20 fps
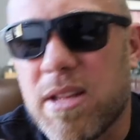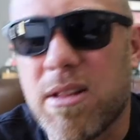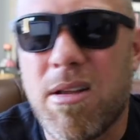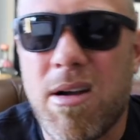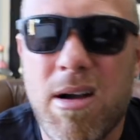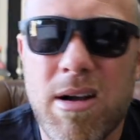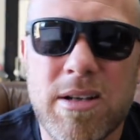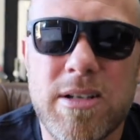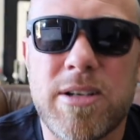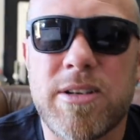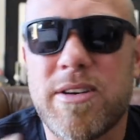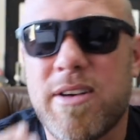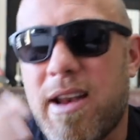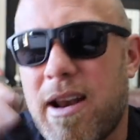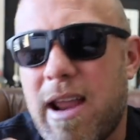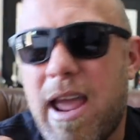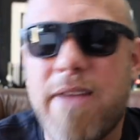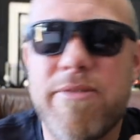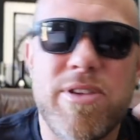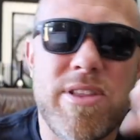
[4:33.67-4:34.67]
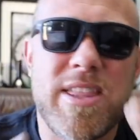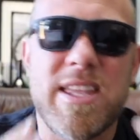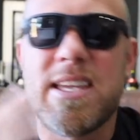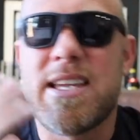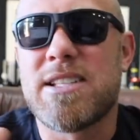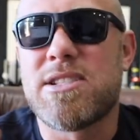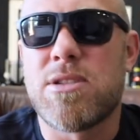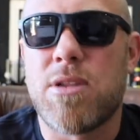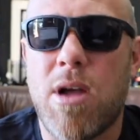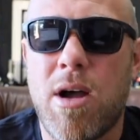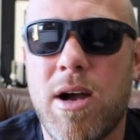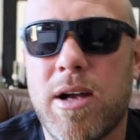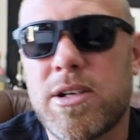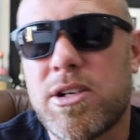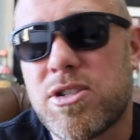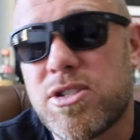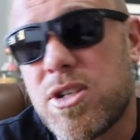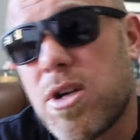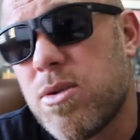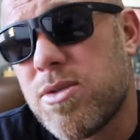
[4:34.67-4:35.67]
longer and everything gets
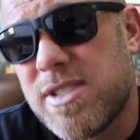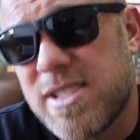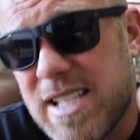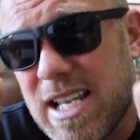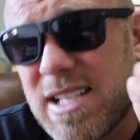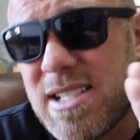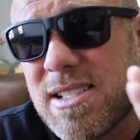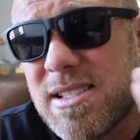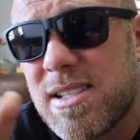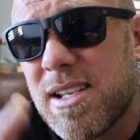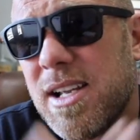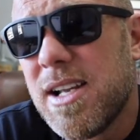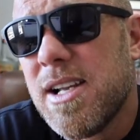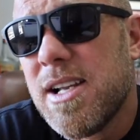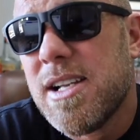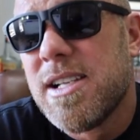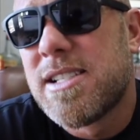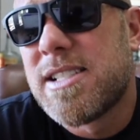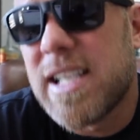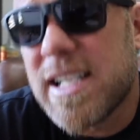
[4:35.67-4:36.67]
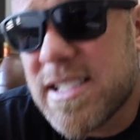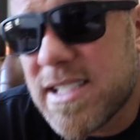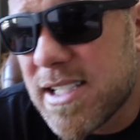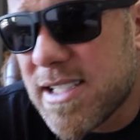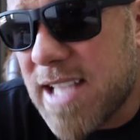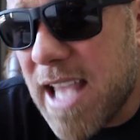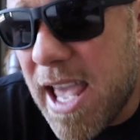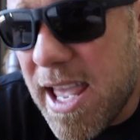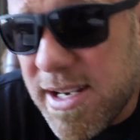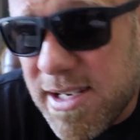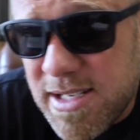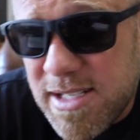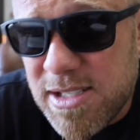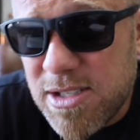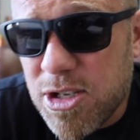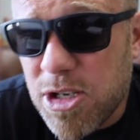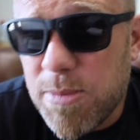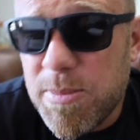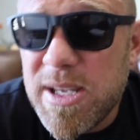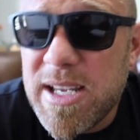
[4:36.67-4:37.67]
longer. So six to 10 is
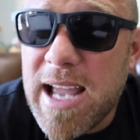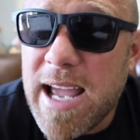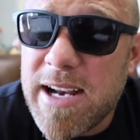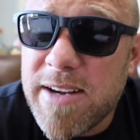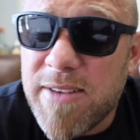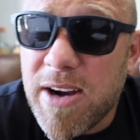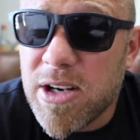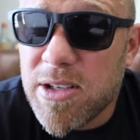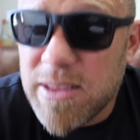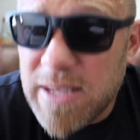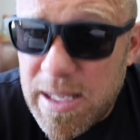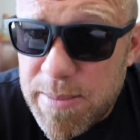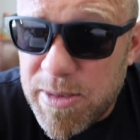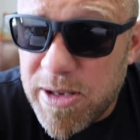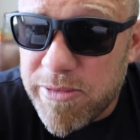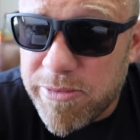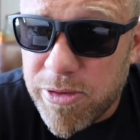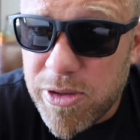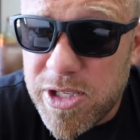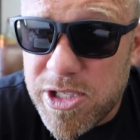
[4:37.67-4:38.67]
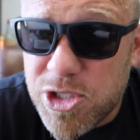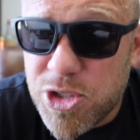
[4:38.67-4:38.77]
gonna be kind of our limit for this